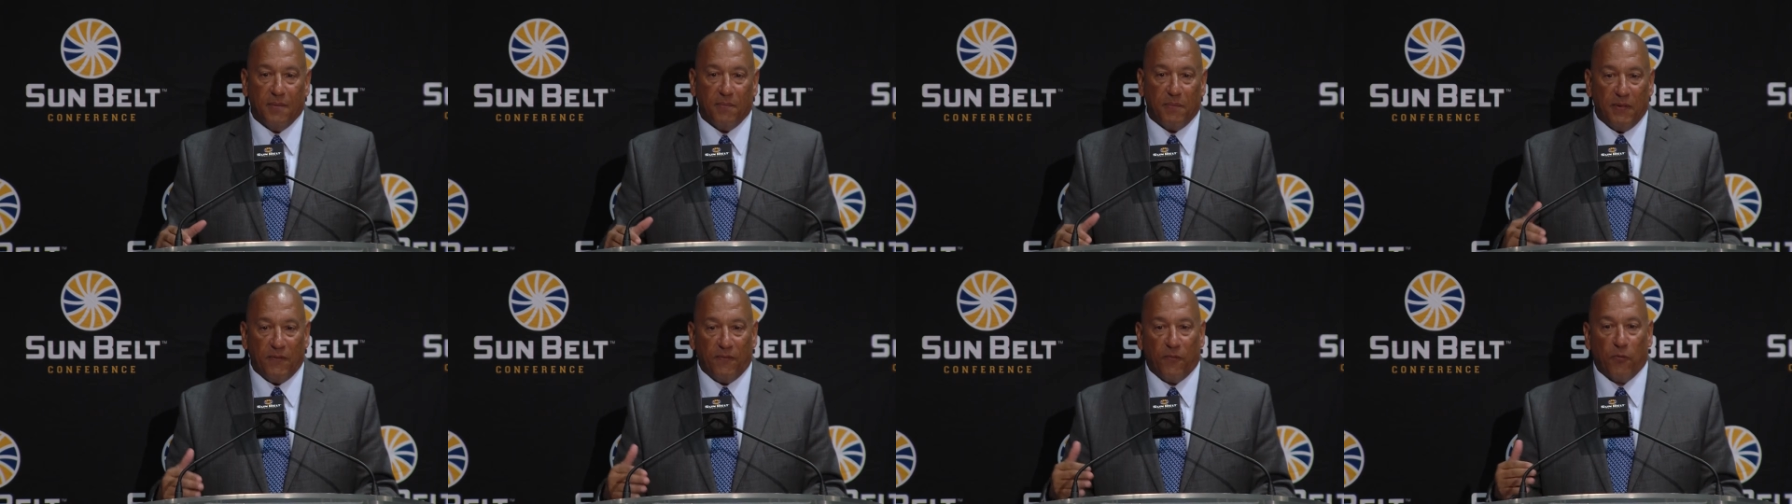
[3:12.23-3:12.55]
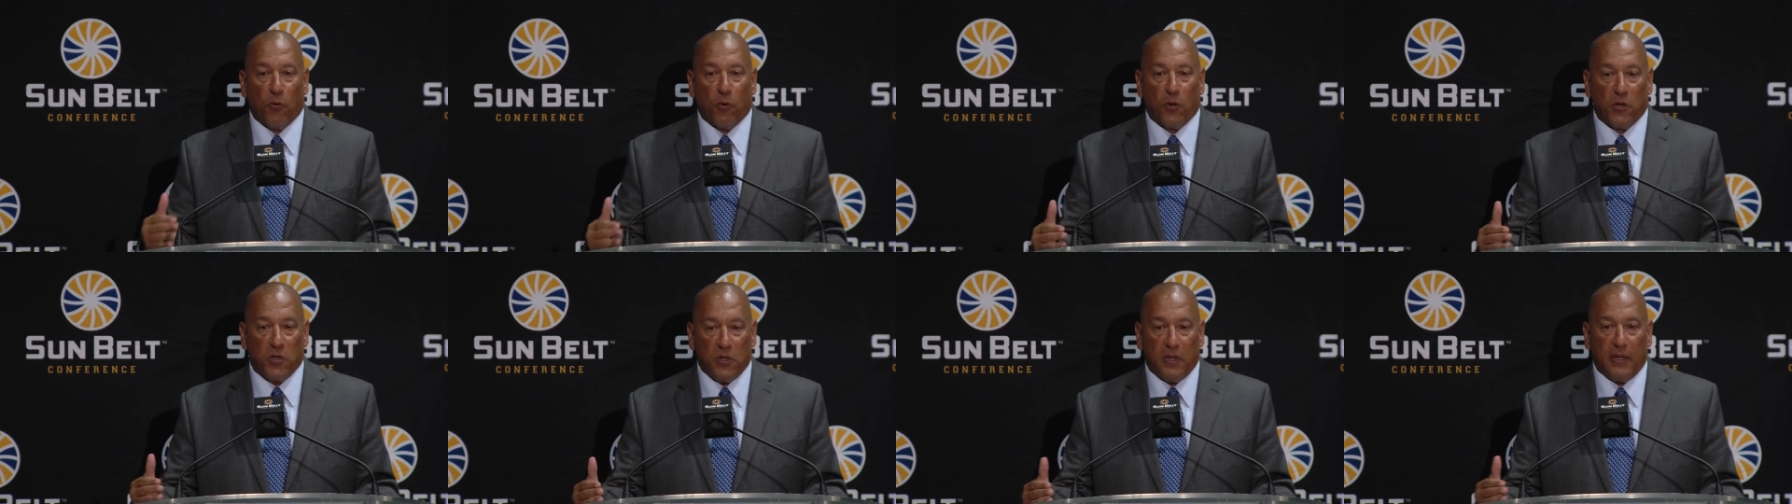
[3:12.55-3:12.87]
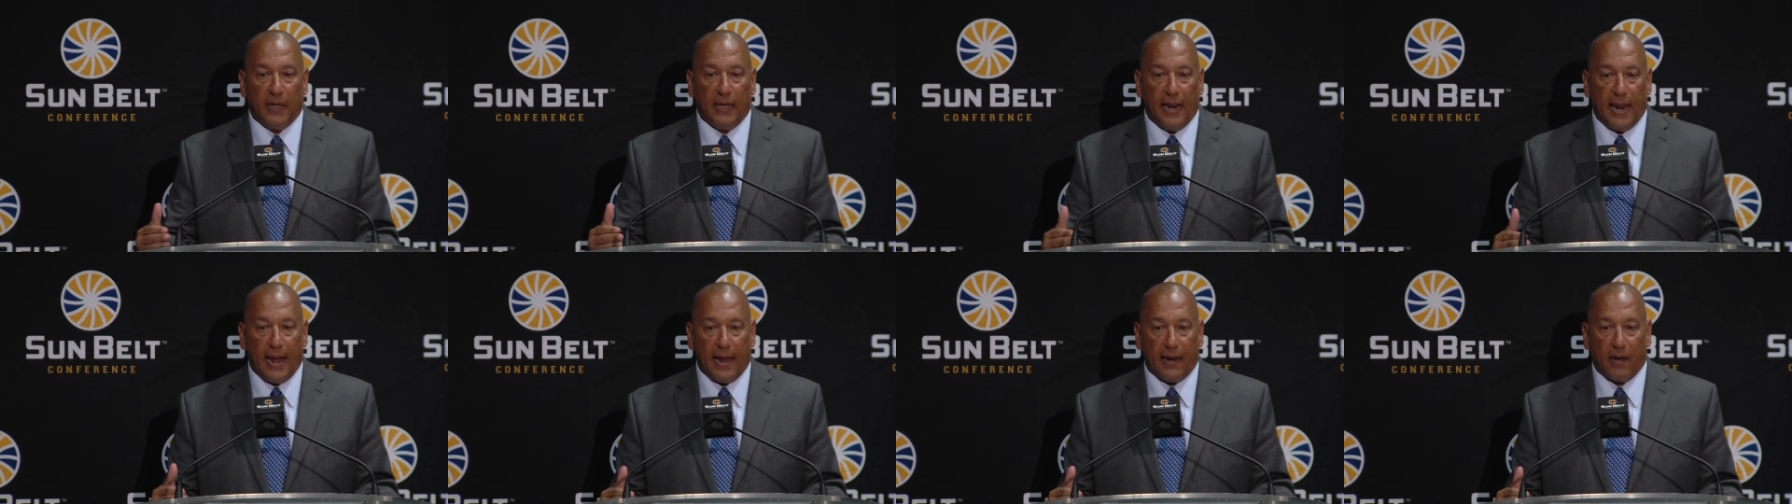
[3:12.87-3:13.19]
before you
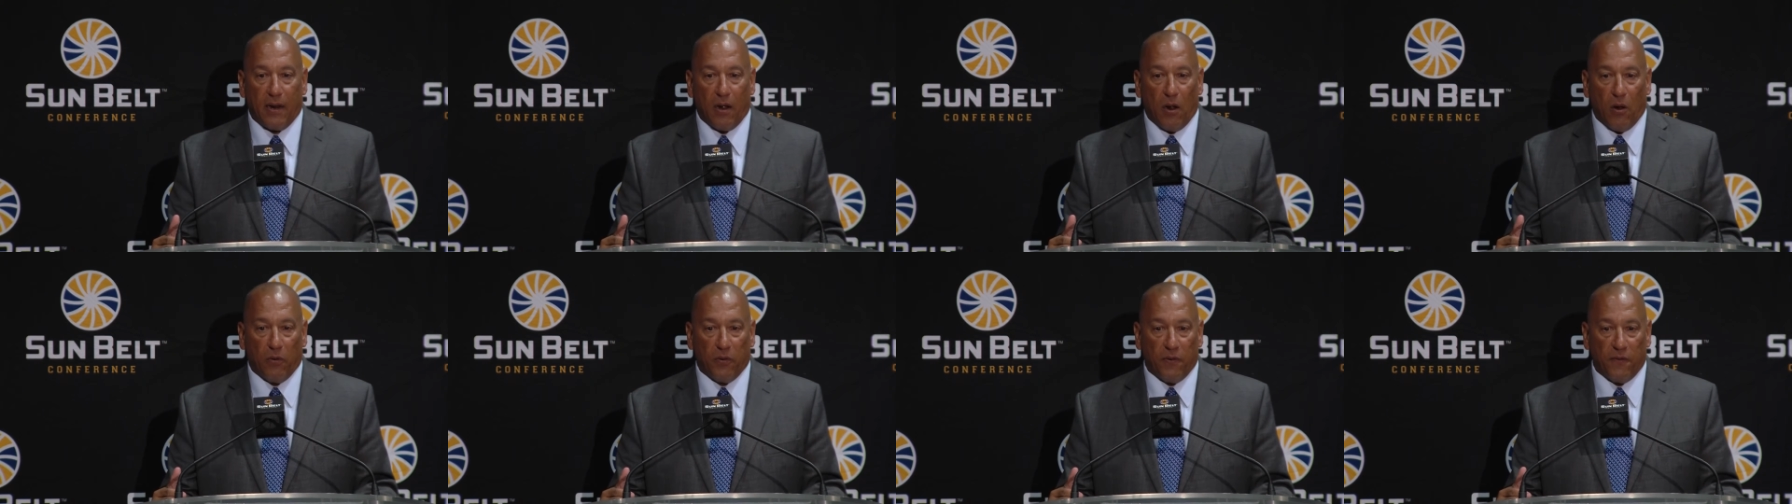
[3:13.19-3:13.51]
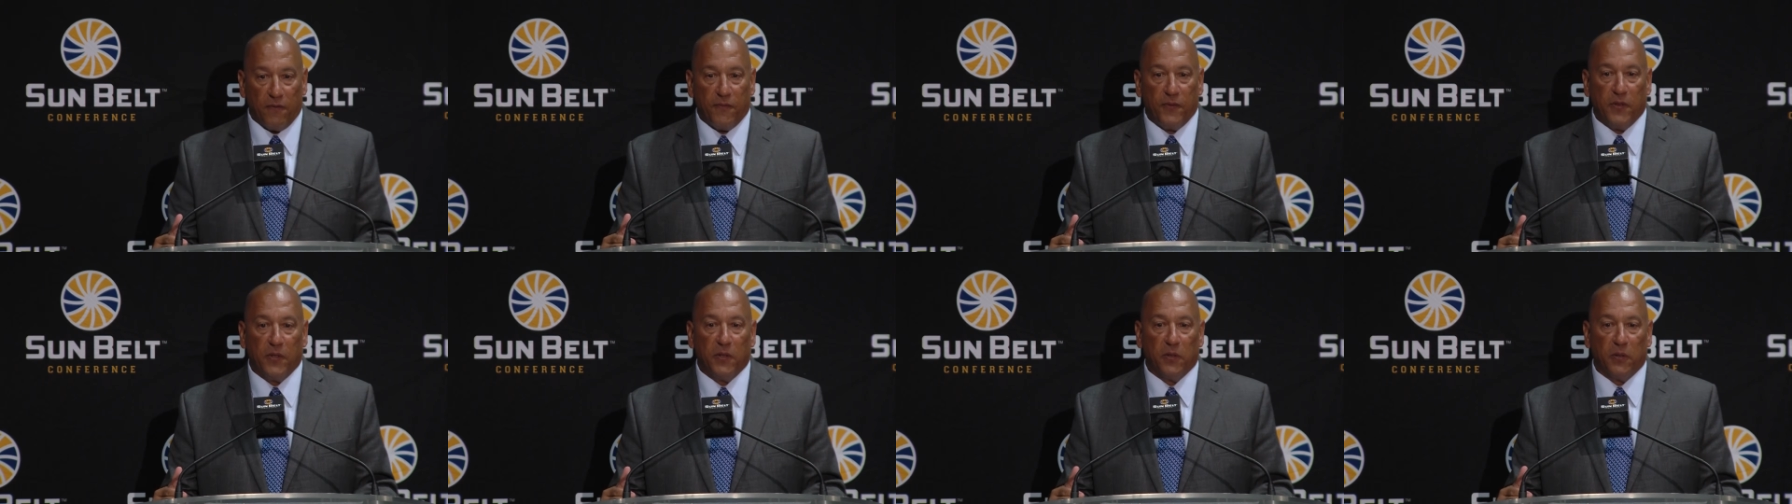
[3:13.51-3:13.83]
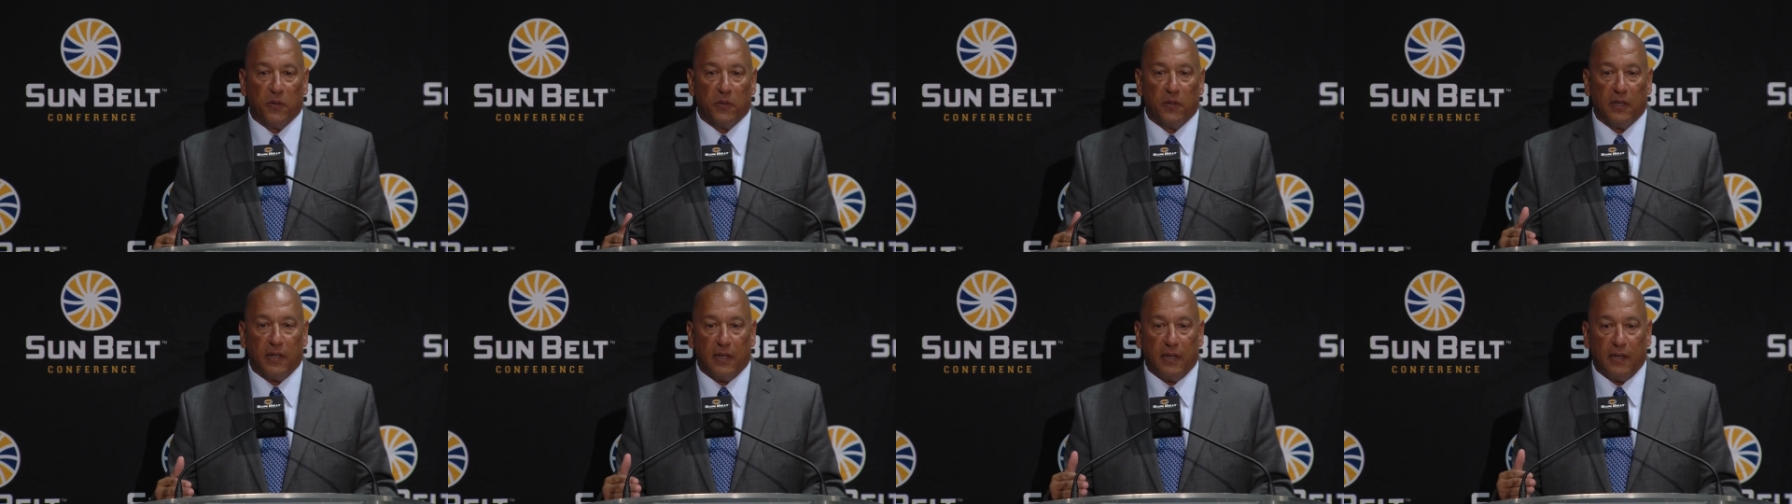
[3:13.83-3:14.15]
can get out on the
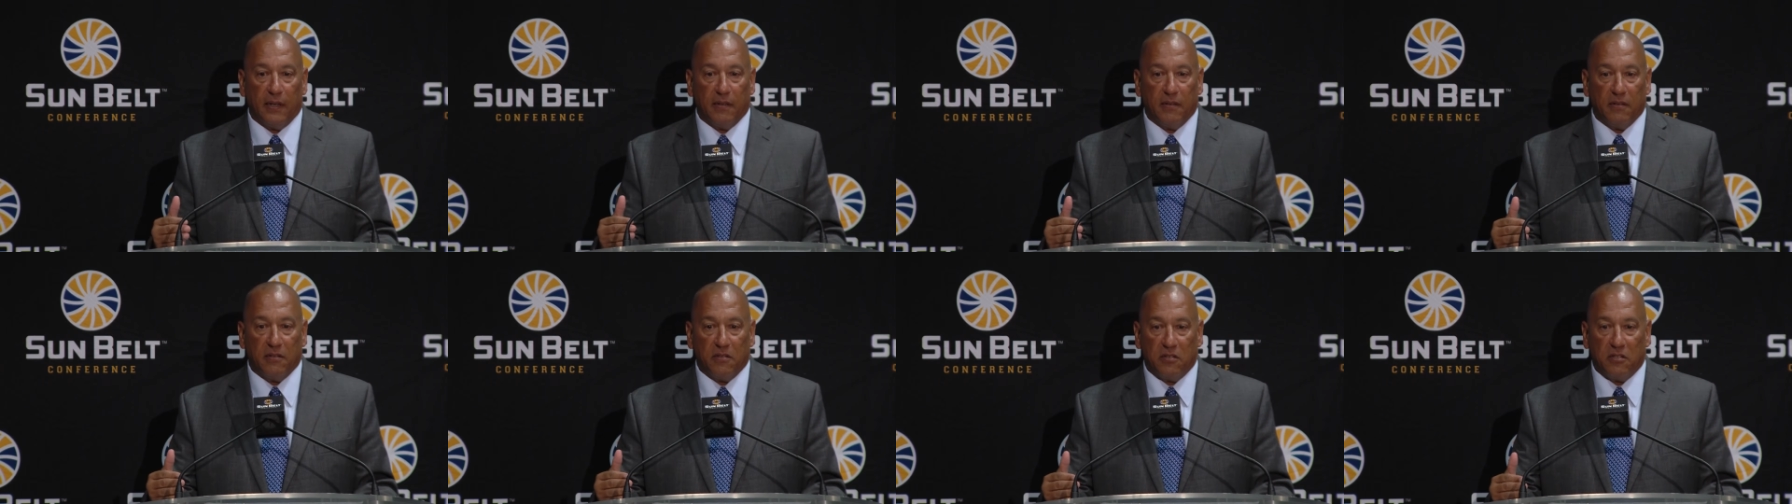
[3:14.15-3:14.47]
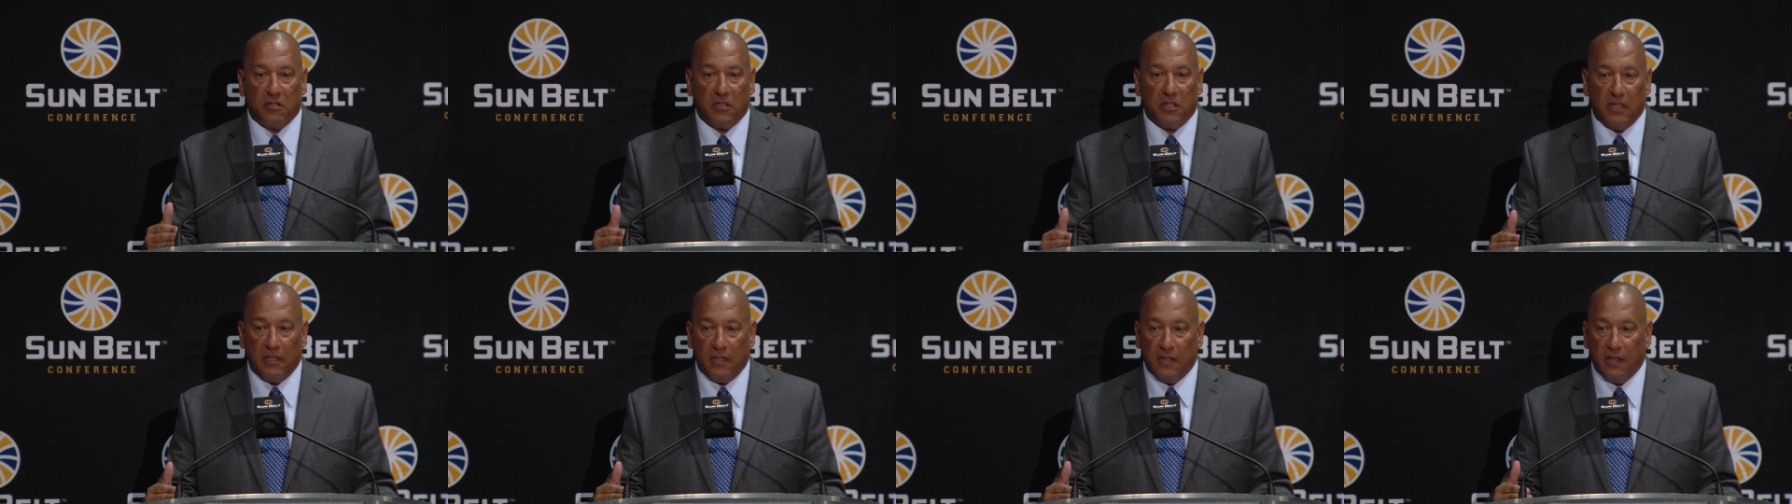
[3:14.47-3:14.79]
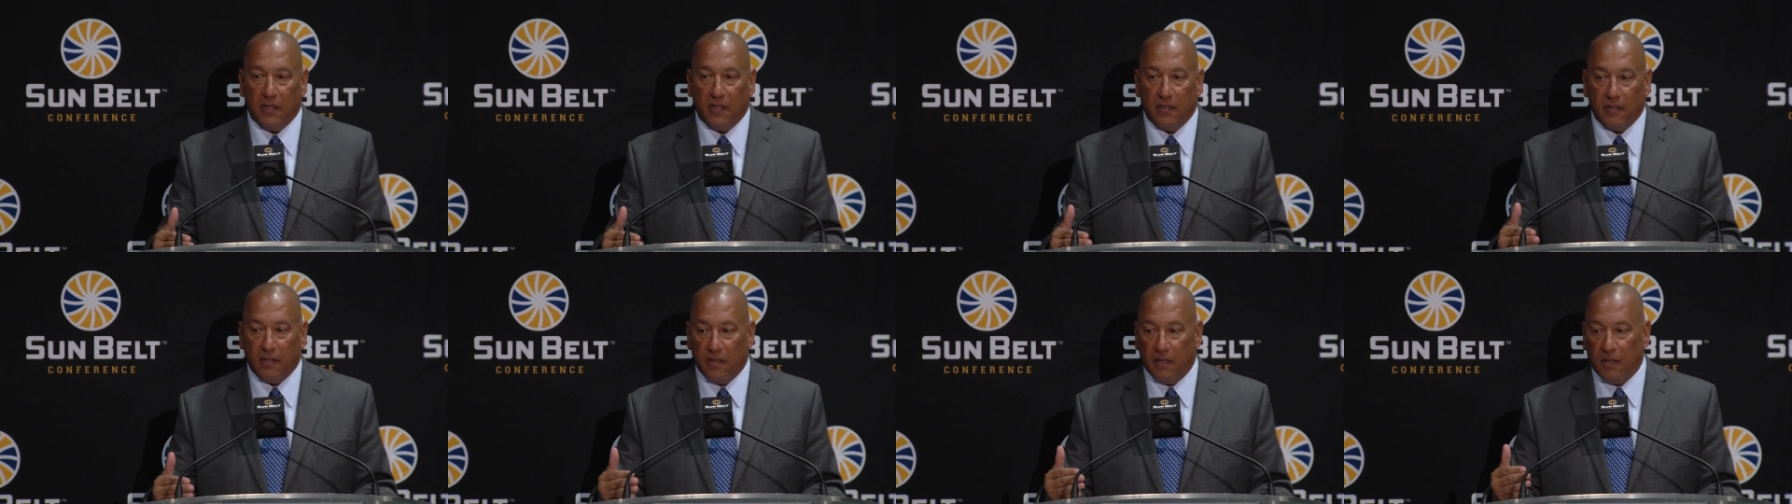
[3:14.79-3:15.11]
field and see
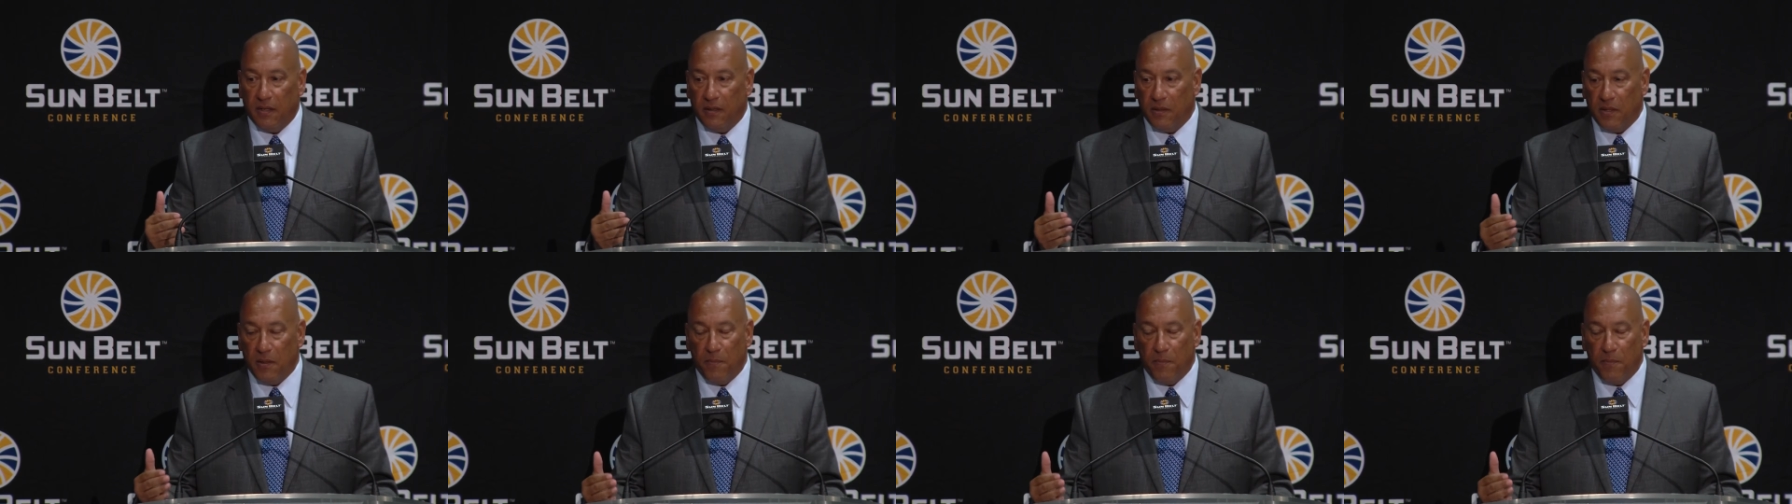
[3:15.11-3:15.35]
the the,